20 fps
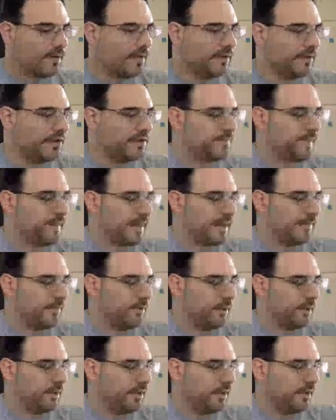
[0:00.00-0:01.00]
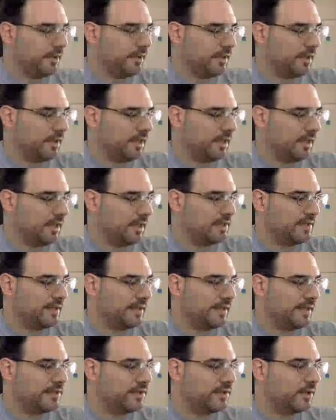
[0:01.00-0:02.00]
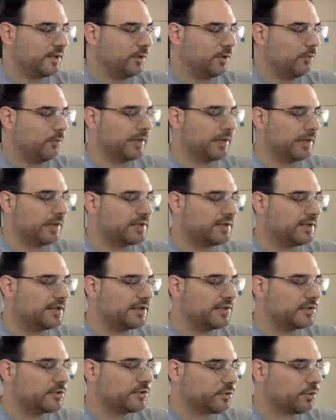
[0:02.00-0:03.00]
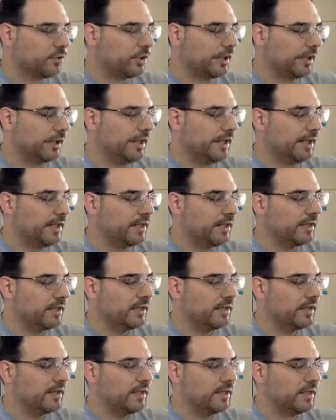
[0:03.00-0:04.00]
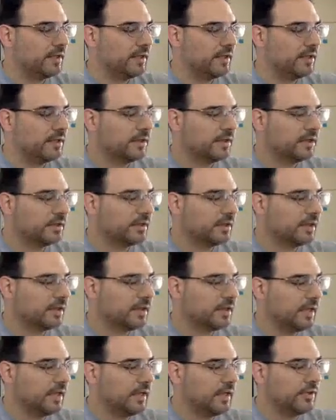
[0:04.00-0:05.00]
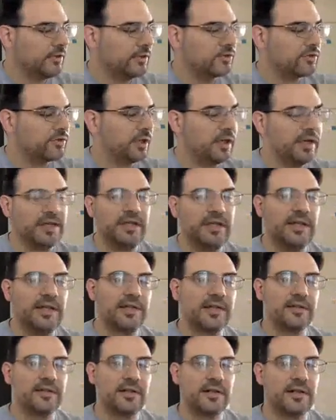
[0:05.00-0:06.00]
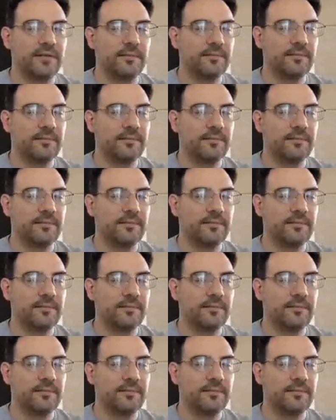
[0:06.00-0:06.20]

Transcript: This bad boy uh, says when it's destroyed, uh, you draw an EX card.